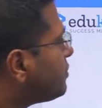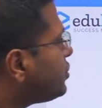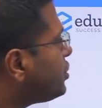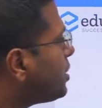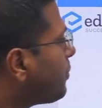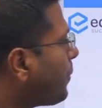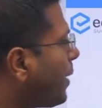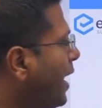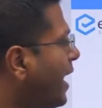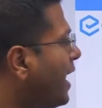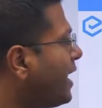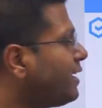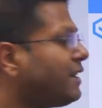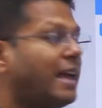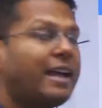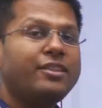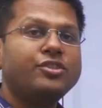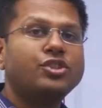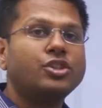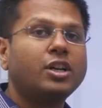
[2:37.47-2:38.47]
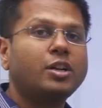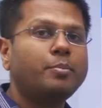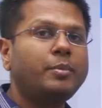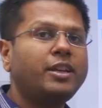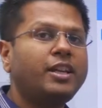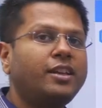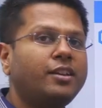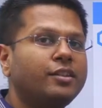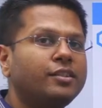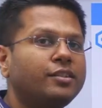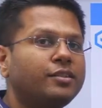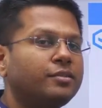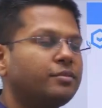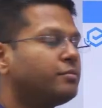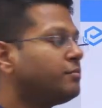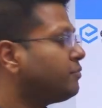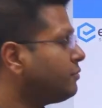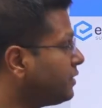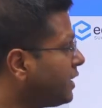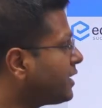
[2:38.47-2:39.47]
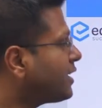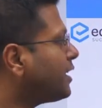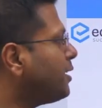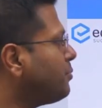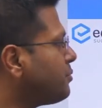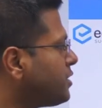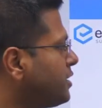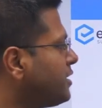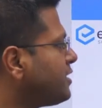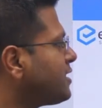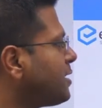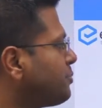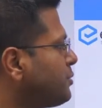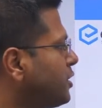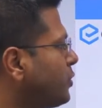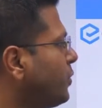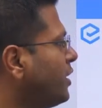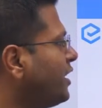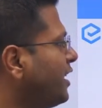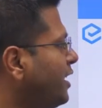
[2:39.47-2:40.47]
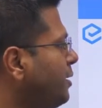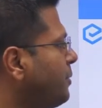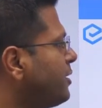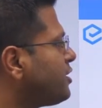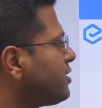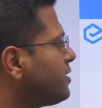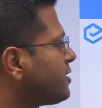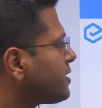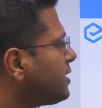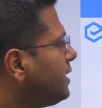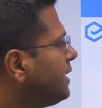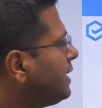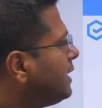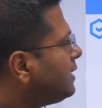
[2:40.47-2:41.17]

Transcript: Japan and Germany here. That comes in the subsequent images.